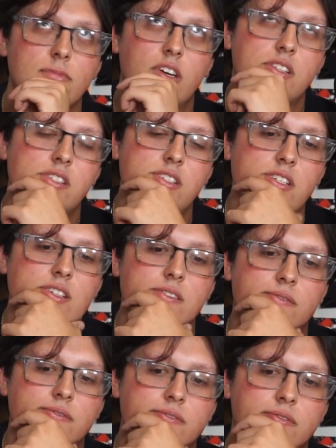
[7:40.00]
Let's
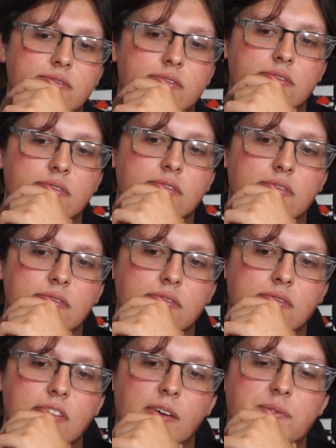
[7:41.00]
see.
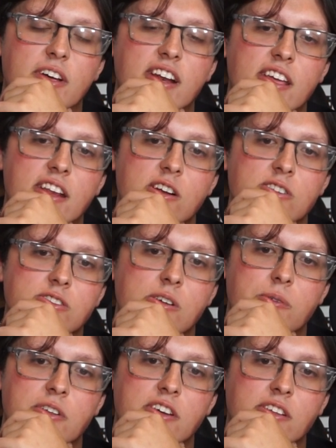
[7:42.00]
I've done it in
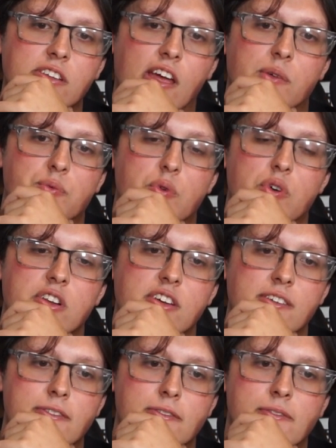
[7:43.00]
Arizona,
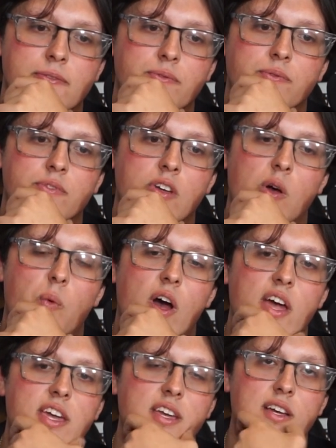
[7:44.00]
California,
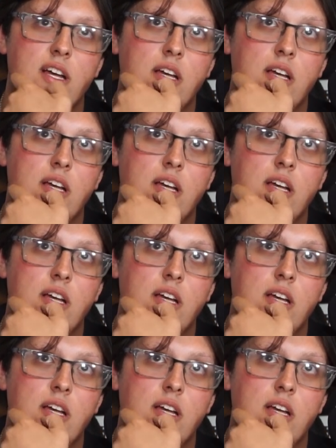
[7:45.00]
Hawaii.